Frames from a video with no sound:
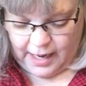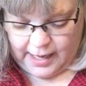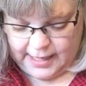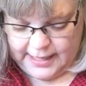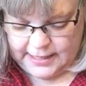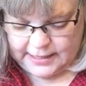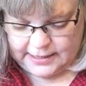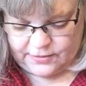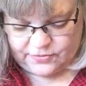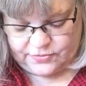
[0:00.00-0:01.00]
I
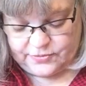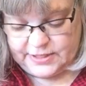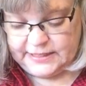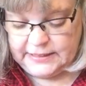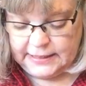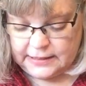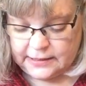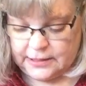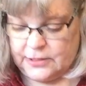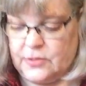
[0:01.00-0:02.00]
got really
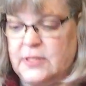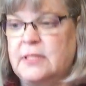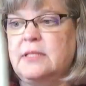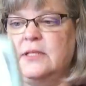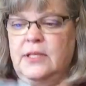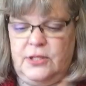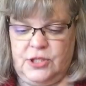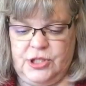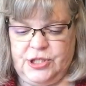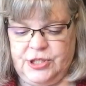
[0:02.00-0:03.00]
close
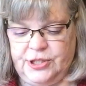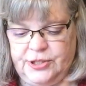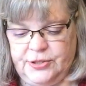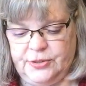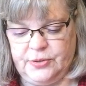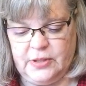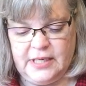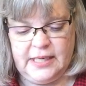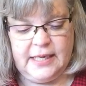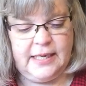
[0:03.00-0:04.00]
to
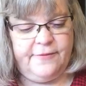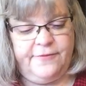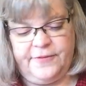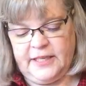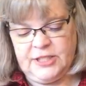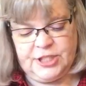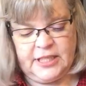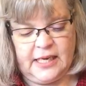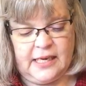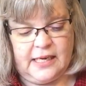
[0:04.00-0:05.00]

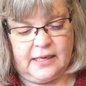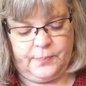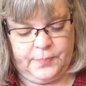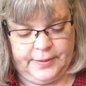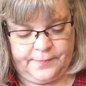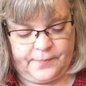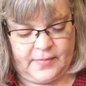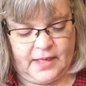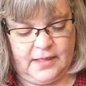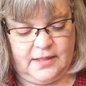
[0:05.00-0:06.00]
finishing up
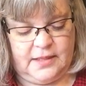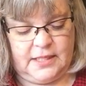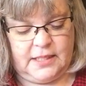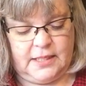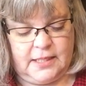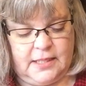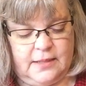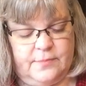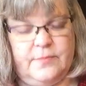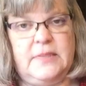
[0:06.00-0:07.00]
the,
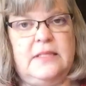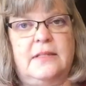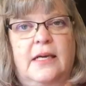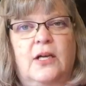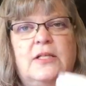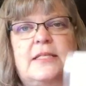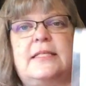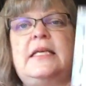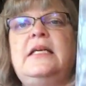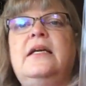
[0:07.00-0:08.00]
um, they call it
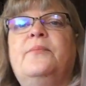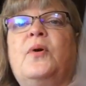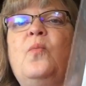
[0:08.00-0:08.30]
scene number